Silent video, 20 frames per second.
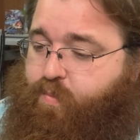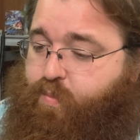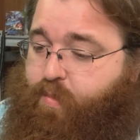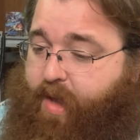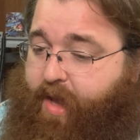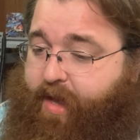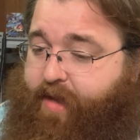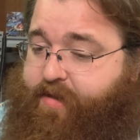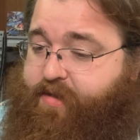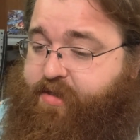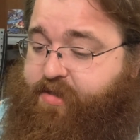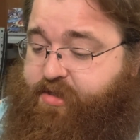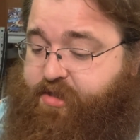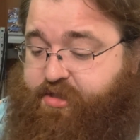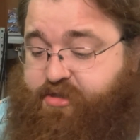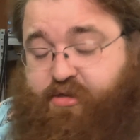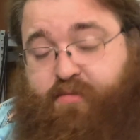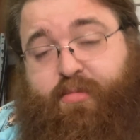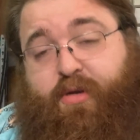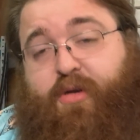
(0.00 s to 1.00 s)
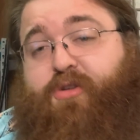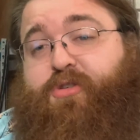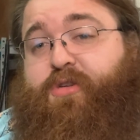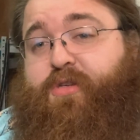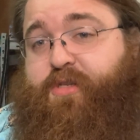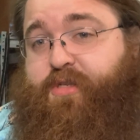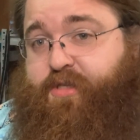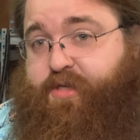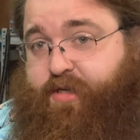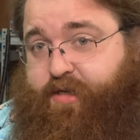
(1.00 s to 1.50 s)
And
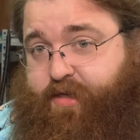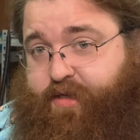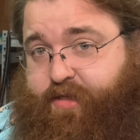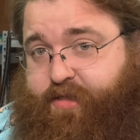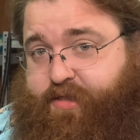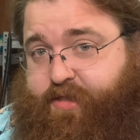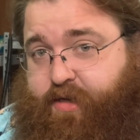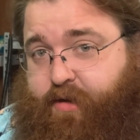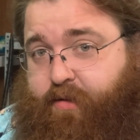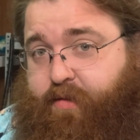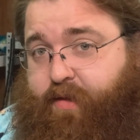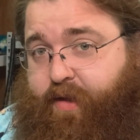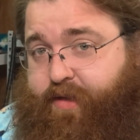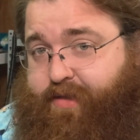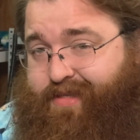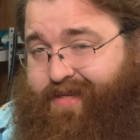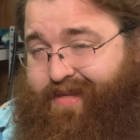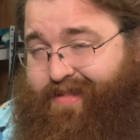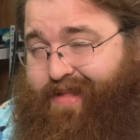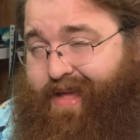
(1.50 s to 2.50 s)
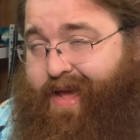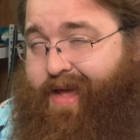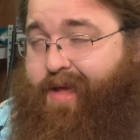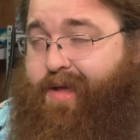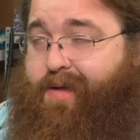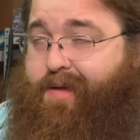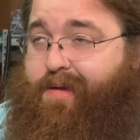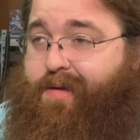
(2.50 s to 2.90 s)
distribution's going to consider things like that.